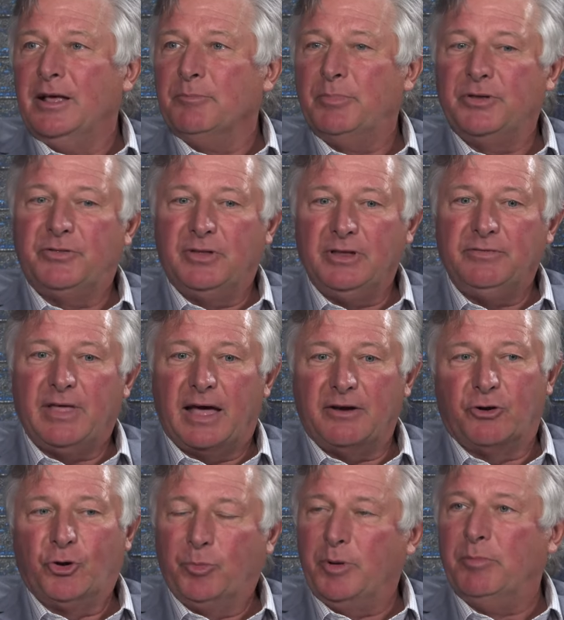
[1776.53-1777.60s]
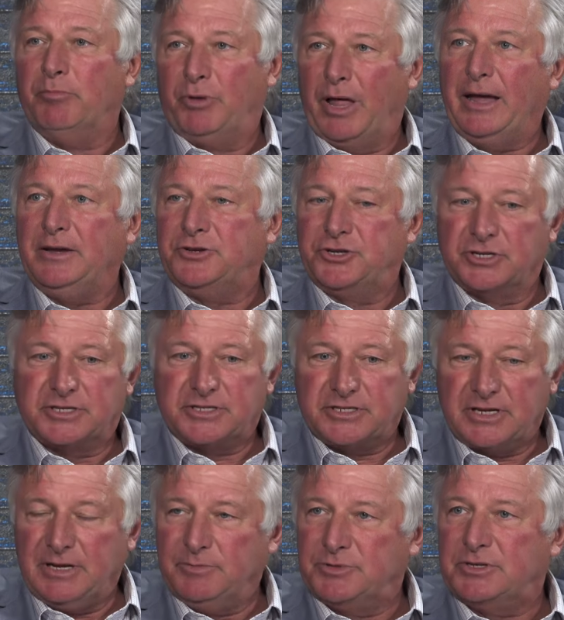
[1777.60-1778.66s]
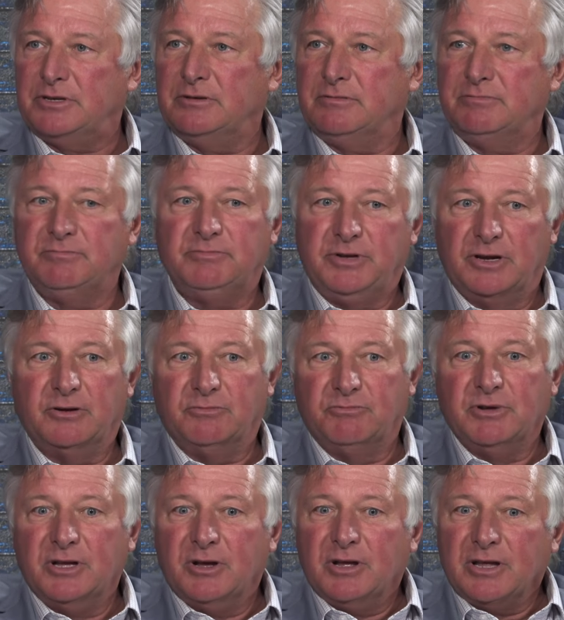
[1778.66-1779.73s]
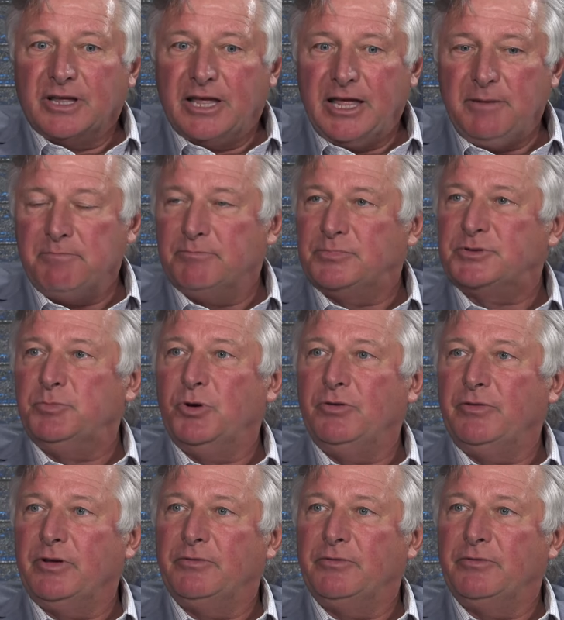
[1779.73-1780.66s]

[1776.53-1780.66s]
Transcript: but that urban blight just seems to, you know, keeps moving.